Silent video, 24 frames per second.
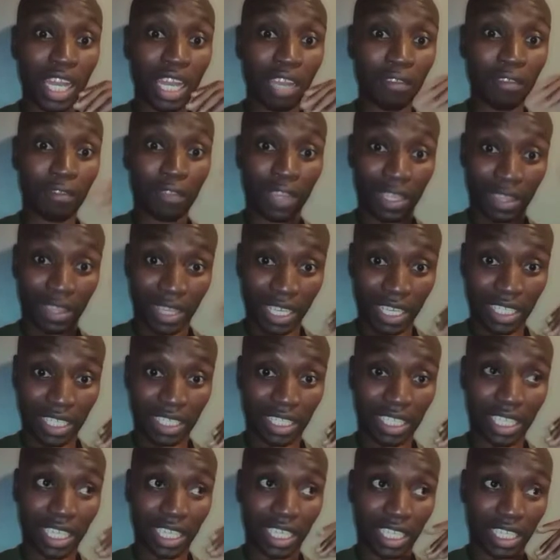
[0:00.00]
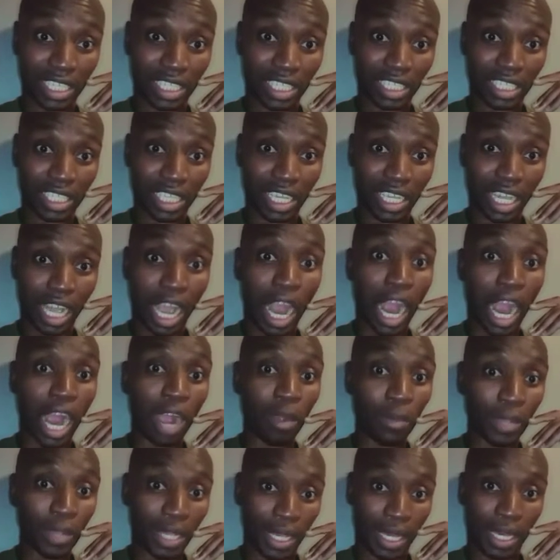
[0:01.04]
if the things change,
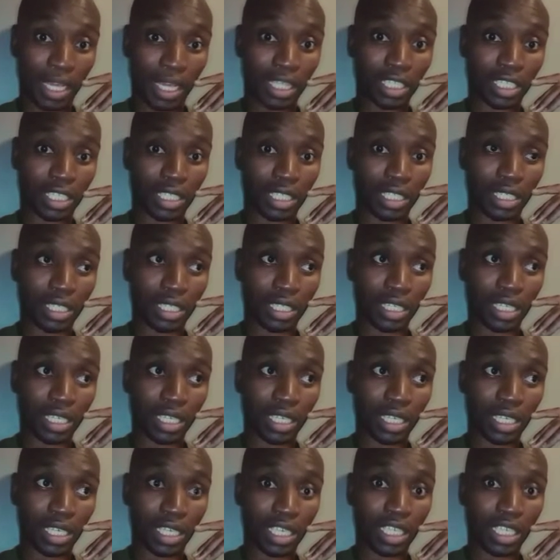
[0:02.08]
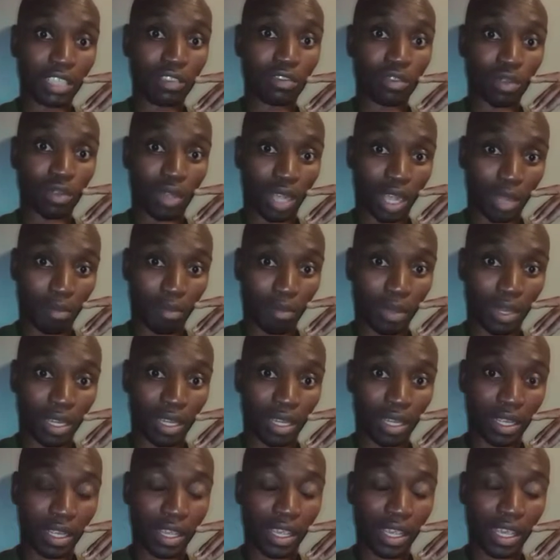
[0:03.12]
how hedged is your
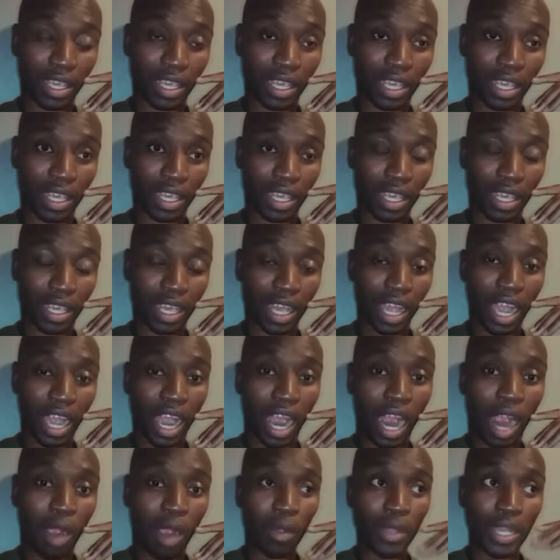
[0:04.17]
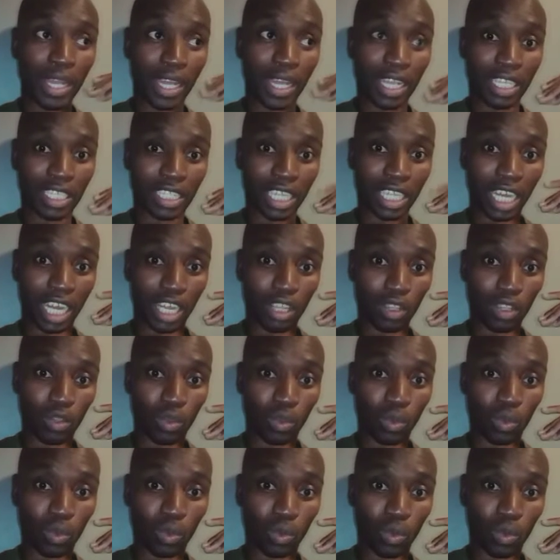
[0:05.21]
company? How hedged are
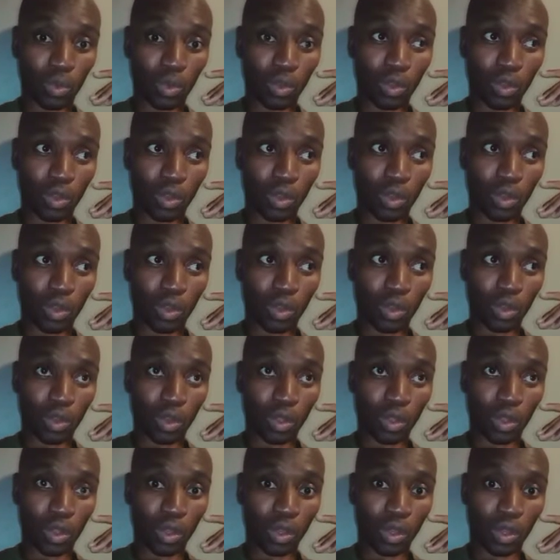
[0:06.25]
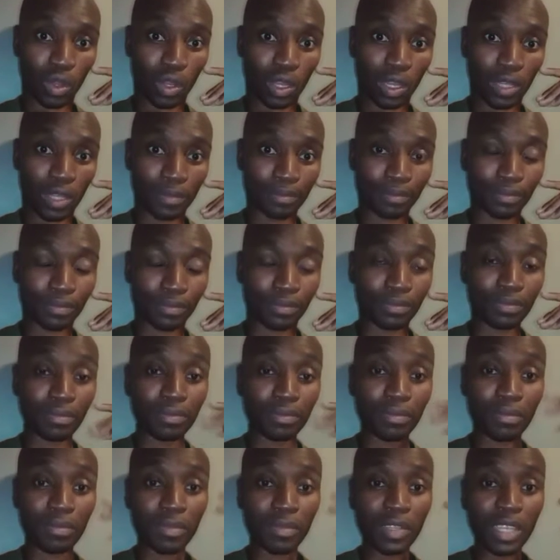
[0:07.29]
you uh,
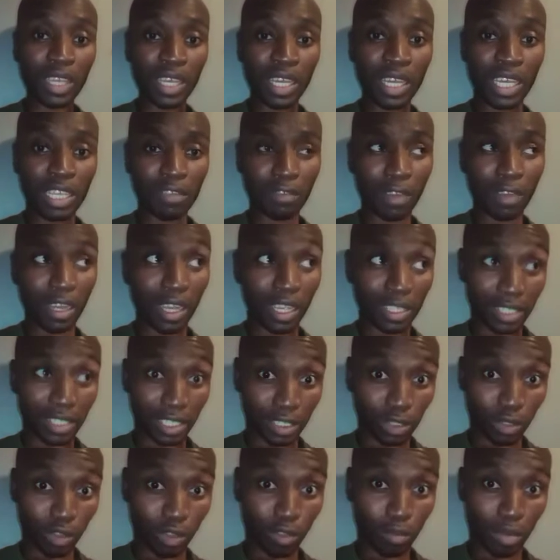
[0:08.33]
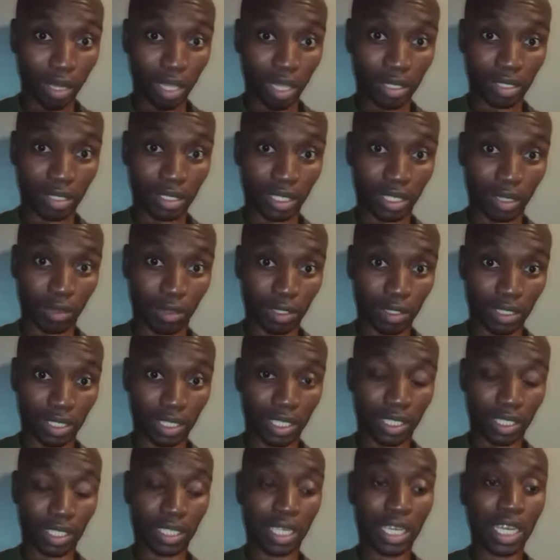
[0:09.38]
as far as the stock prices are
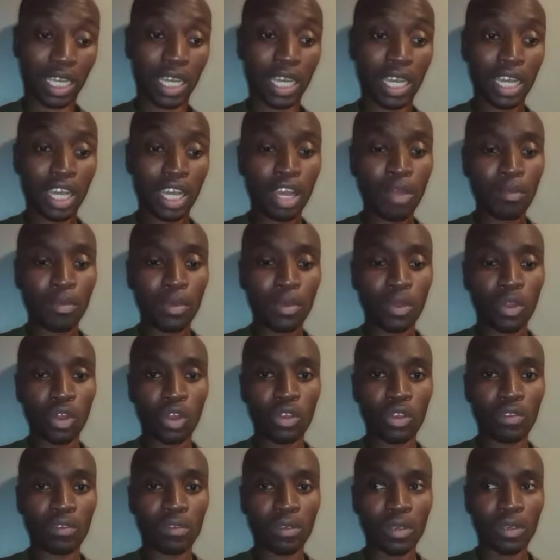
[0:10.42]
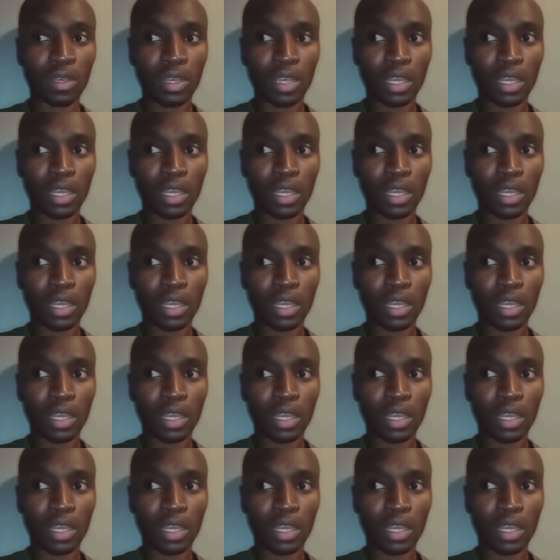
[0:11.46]
concerned? Because